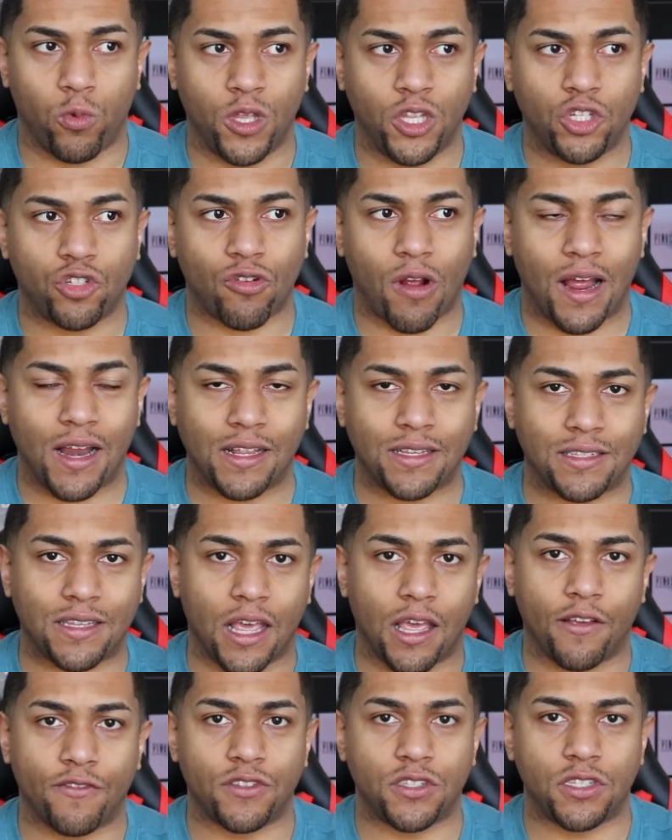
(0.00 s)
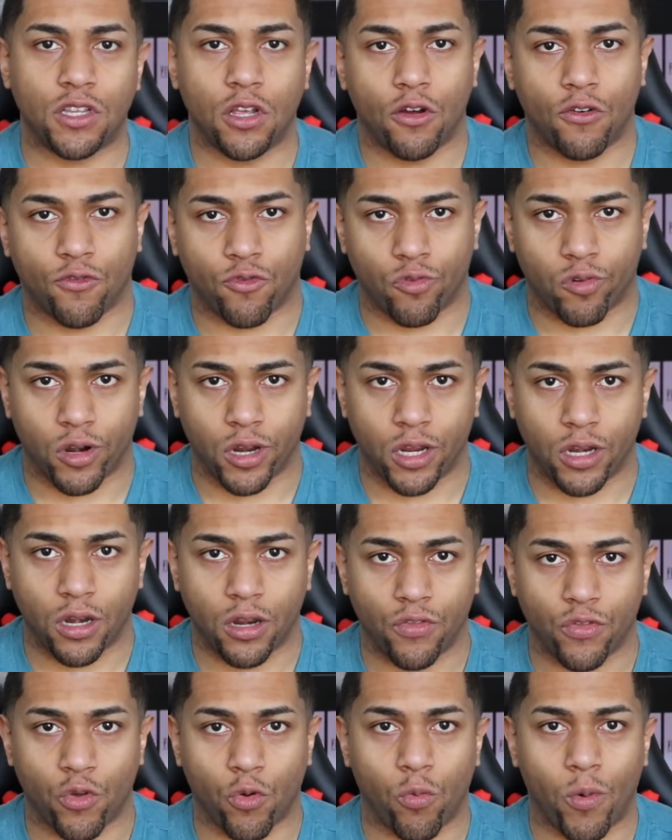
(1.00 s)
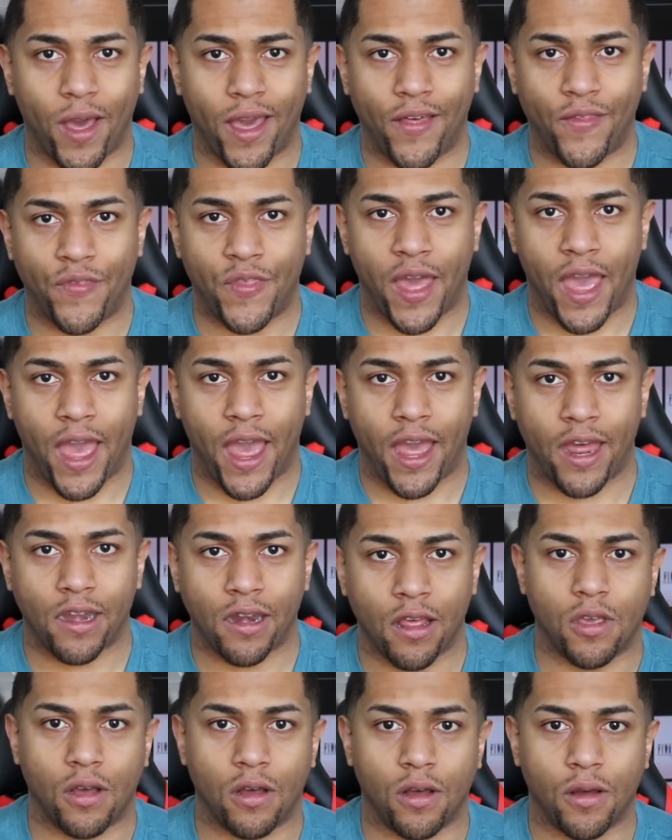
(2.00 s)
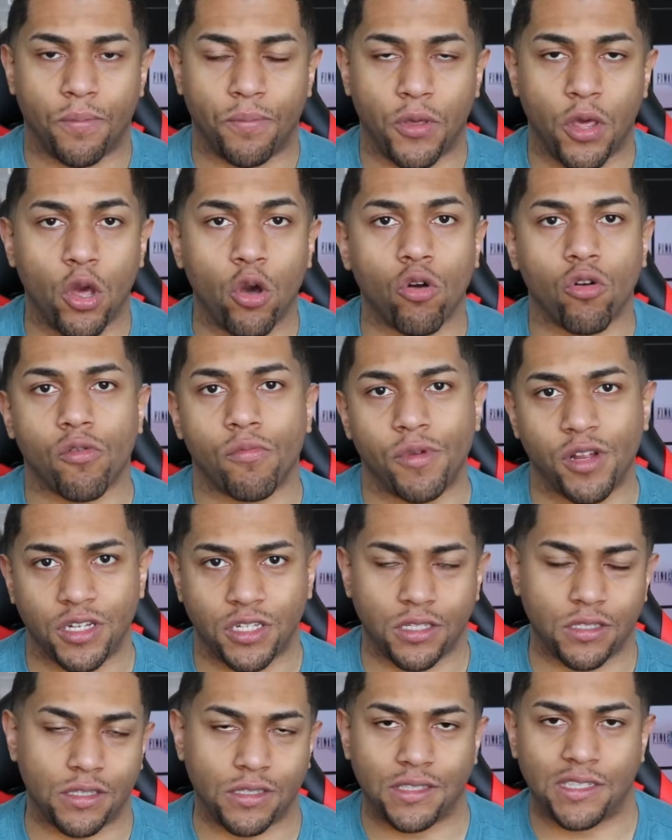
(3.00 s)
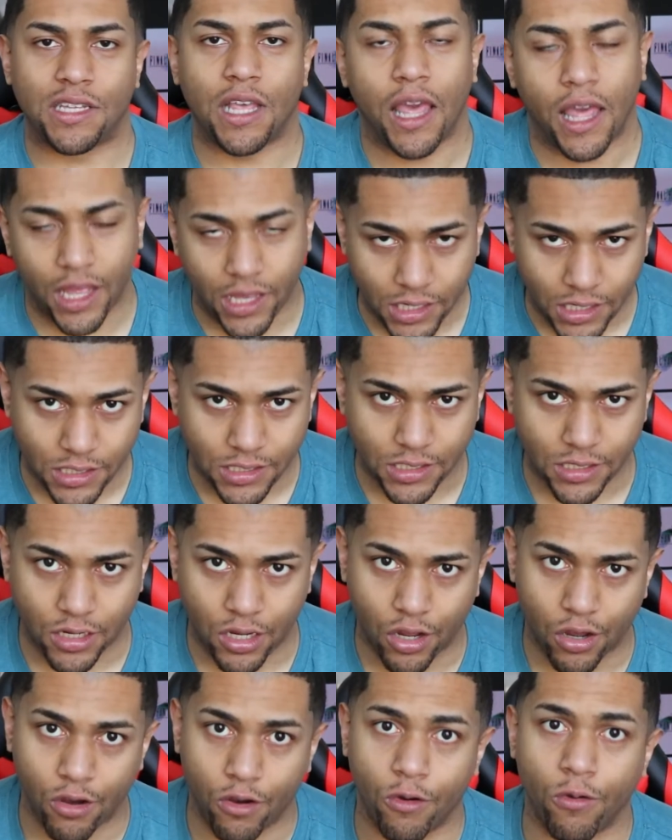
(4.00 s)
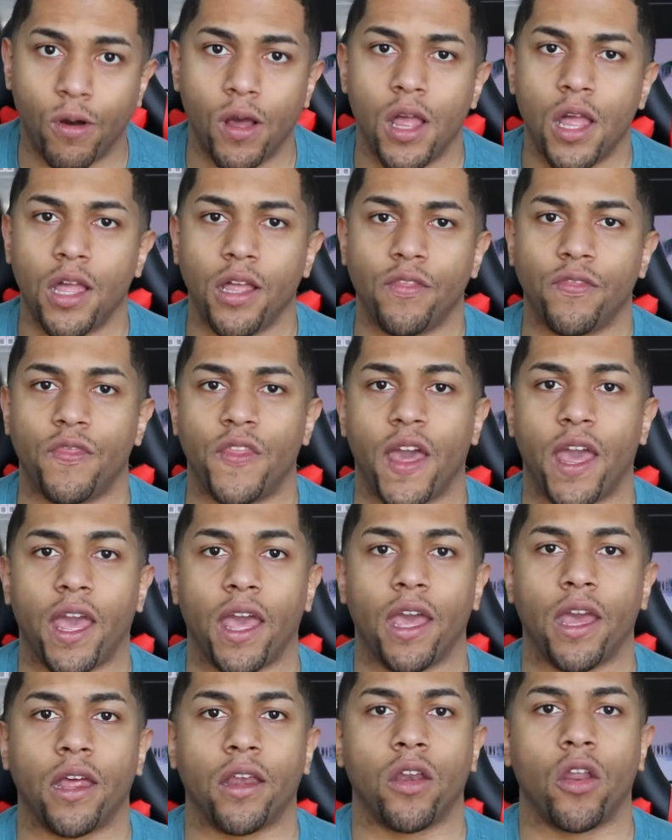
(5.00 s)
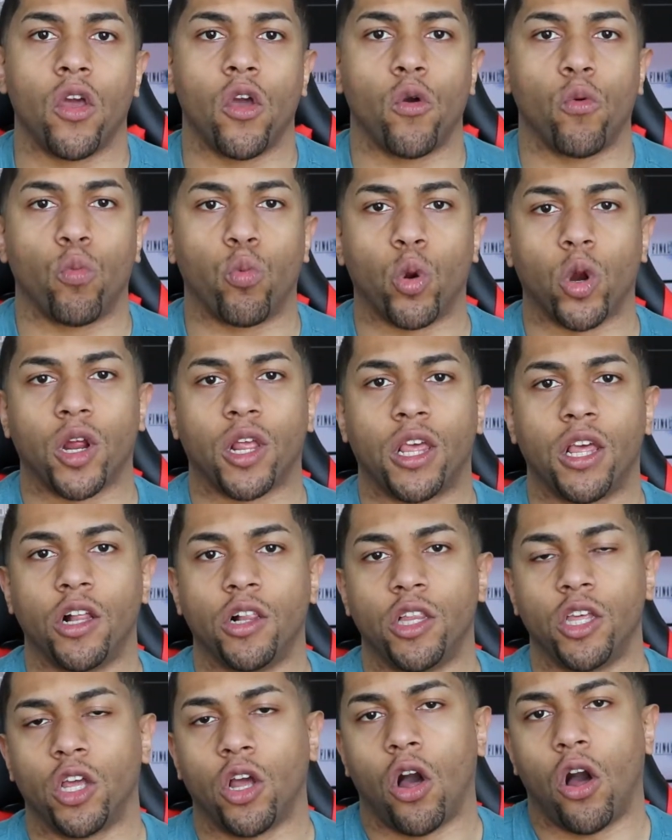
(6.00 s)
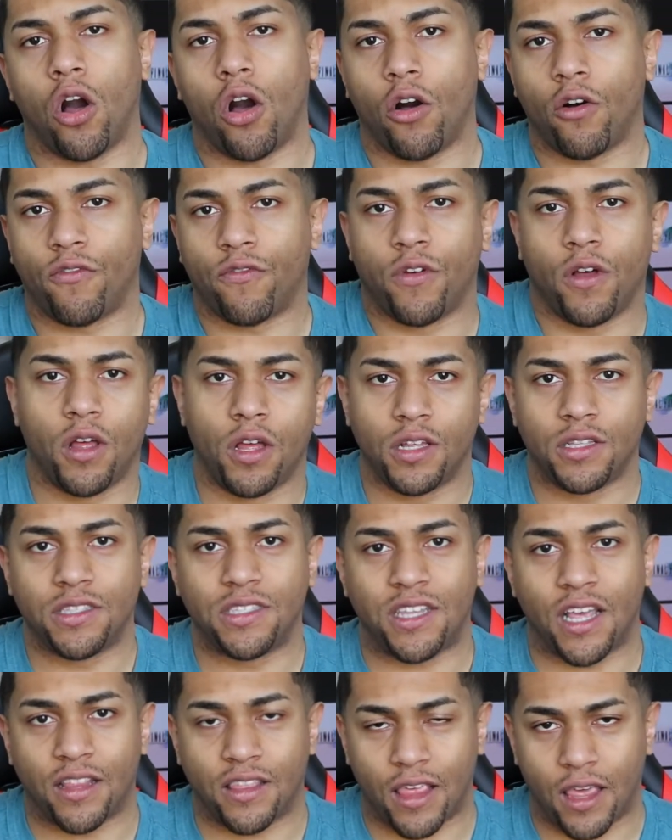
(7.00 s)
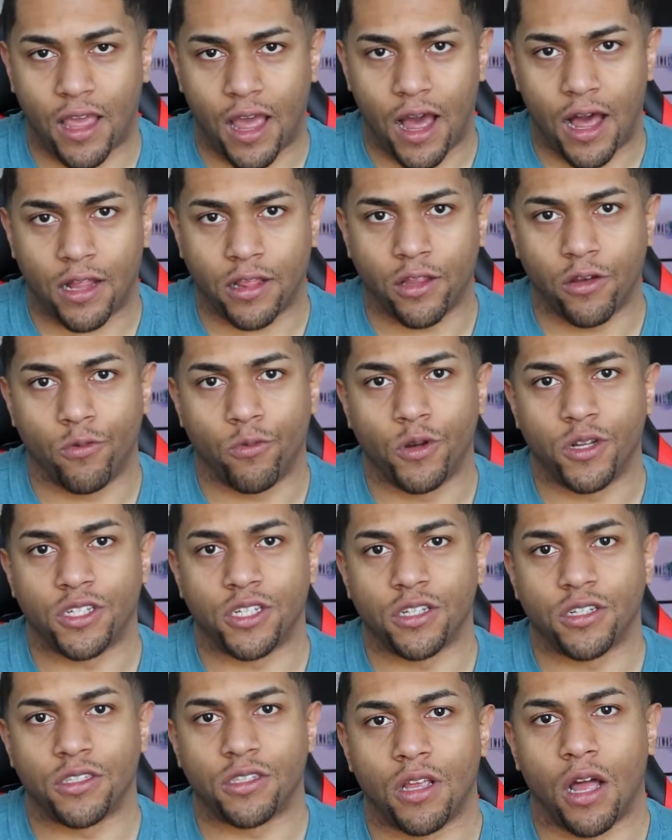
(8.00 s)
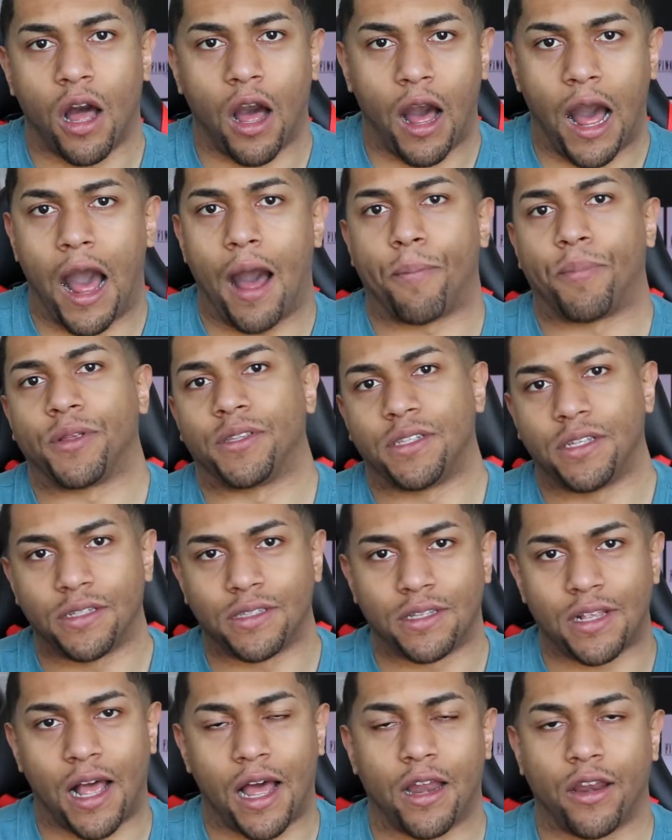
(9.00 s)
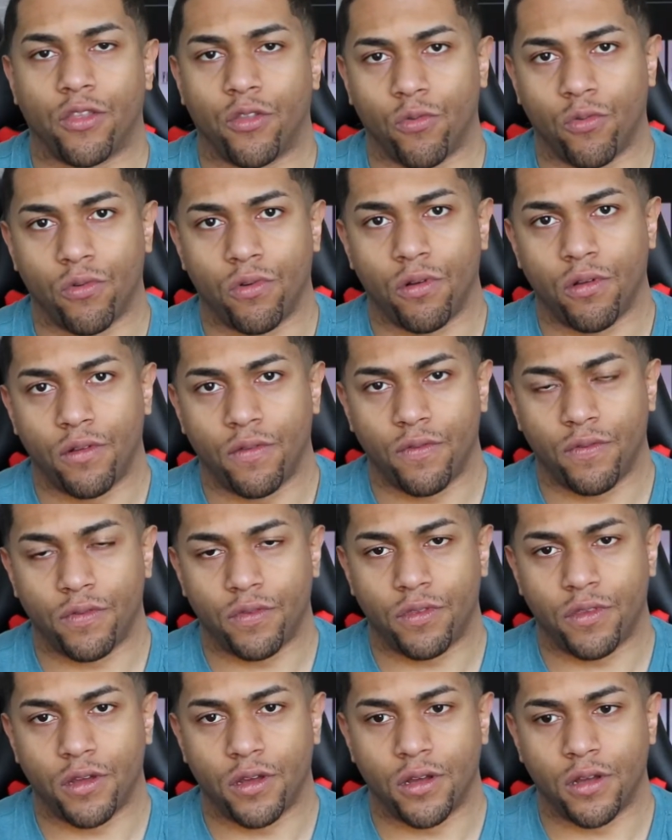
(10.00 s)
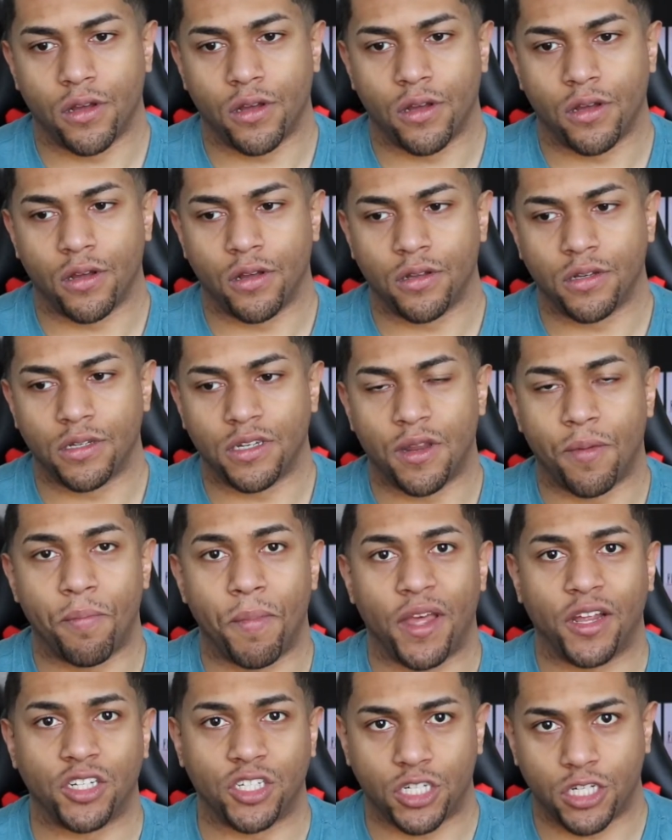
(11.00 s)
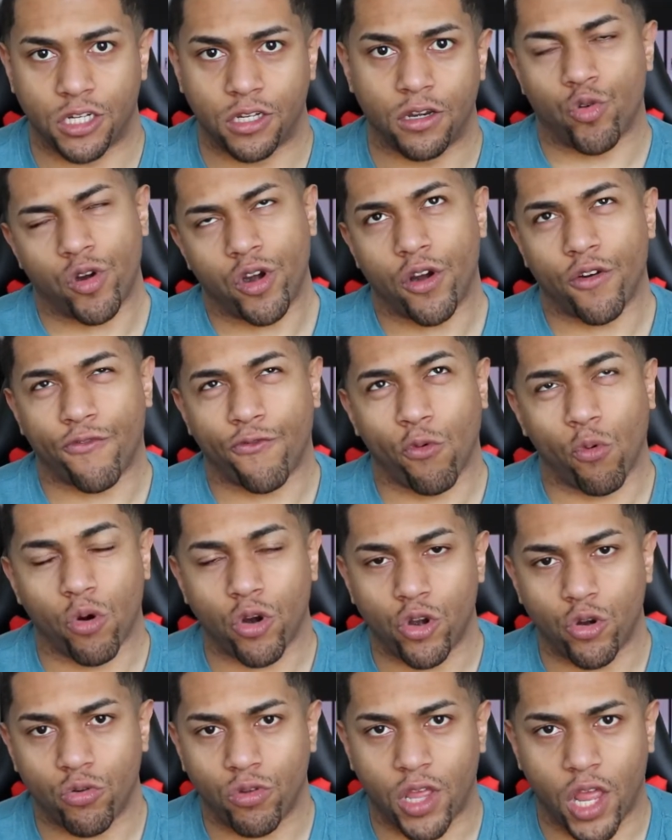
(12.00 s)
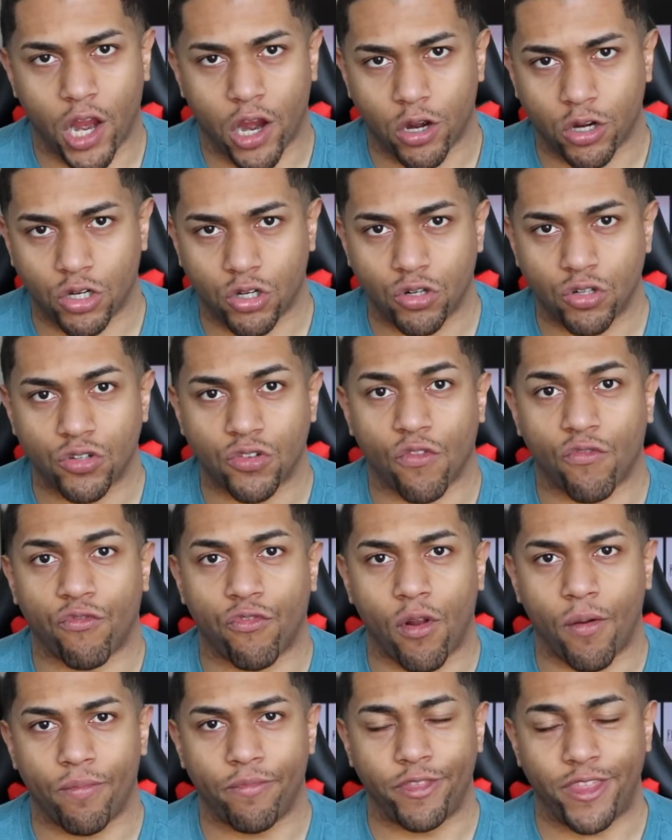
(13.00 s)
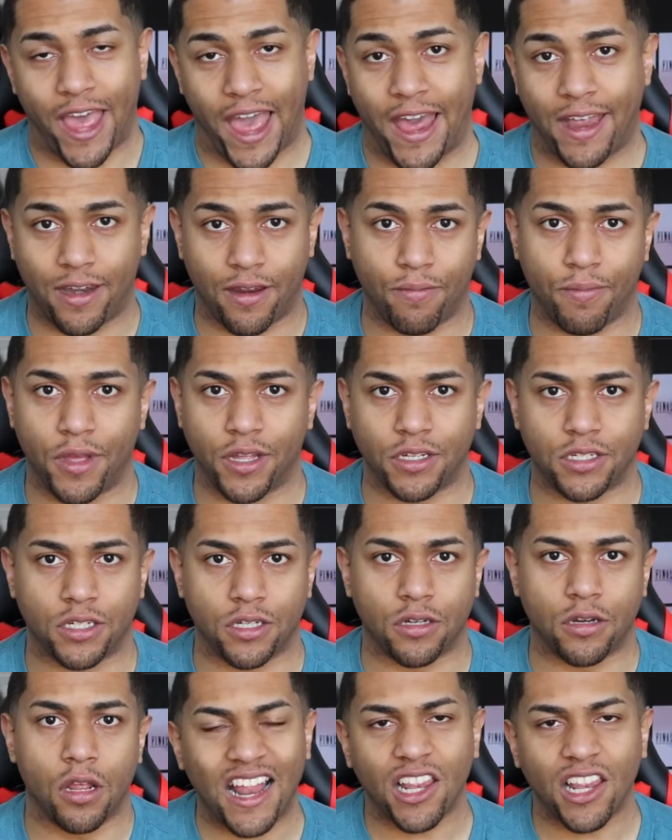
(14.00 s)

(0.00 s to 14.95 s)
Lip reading: we try to save Silverant the way that the pilgrimage is intended to go, then we're killing off Tetheala, which the opposite side of the dimension. 3 or 4 new characters from that dimension.